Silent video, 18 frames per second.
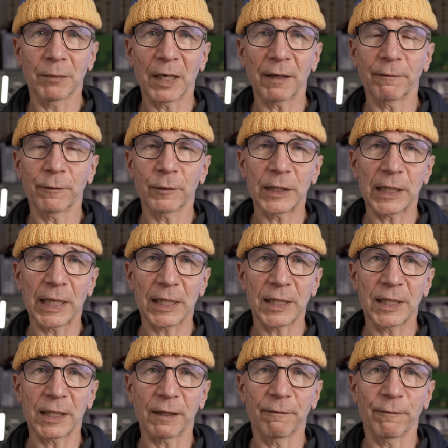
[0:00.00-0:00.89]
my Fuji
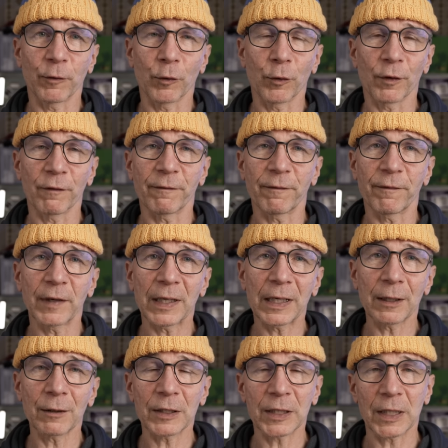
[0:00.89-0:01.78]
X-T4
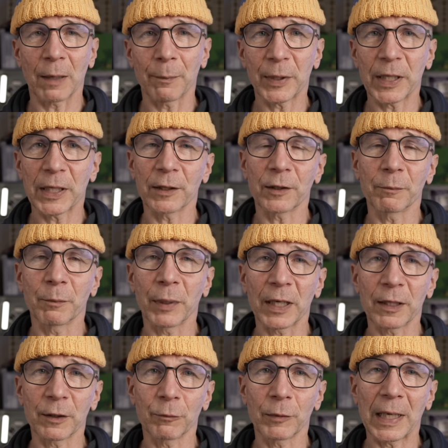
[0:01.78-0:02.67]
video is up here
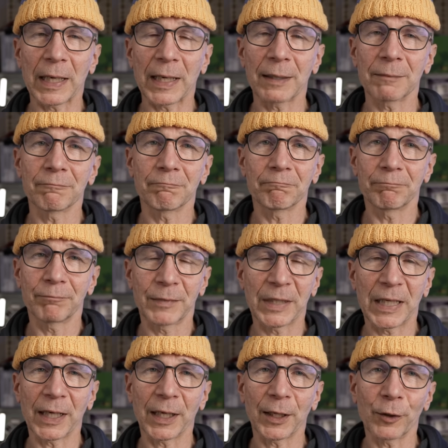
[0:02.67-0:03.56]
by the way,
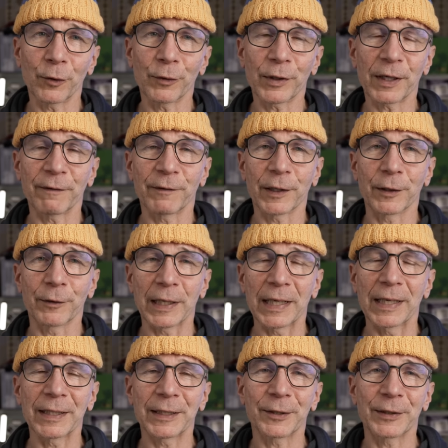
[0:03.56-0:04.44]
take a look if you're
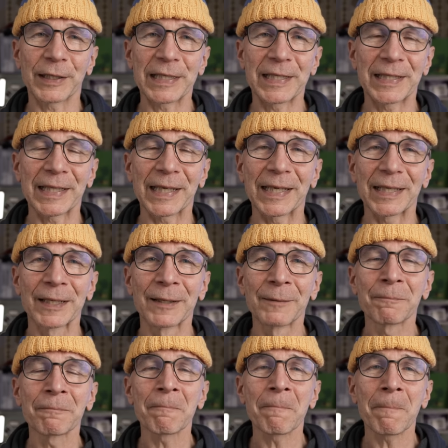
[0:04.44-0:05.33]
interested.
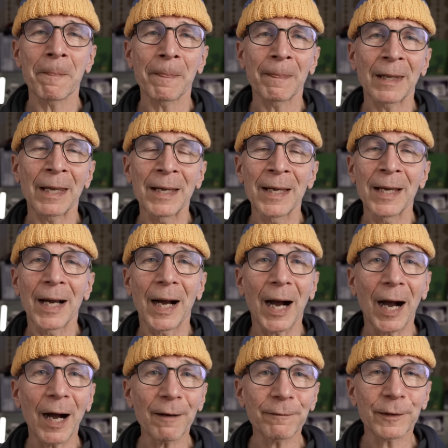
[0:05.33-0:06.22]

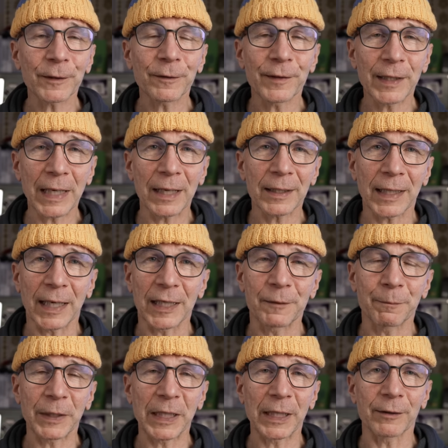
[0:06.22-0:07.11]
After that
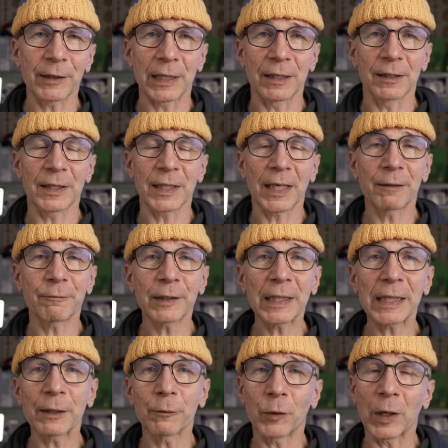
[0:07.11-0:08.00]
experience, I
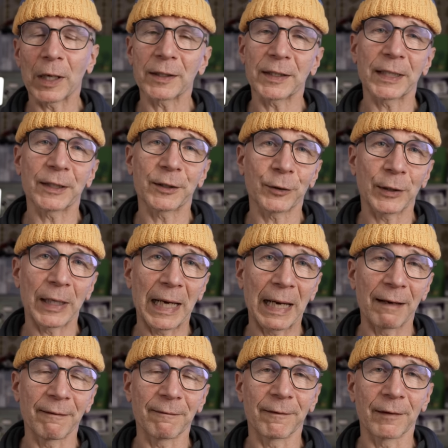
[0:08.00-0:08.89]
really wanted to
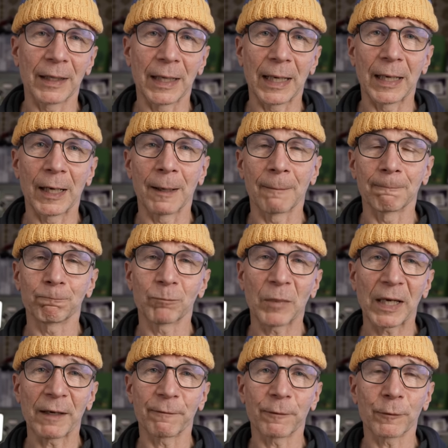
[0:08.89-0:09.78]
have uh,
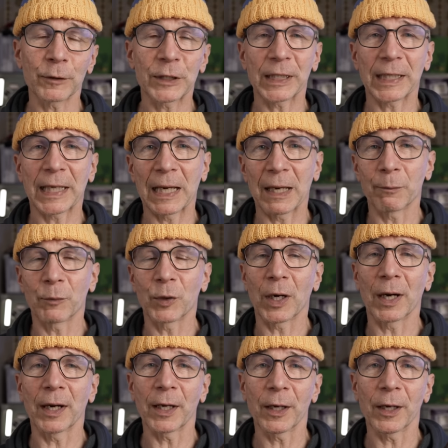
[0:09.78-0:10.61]
a Fuji camera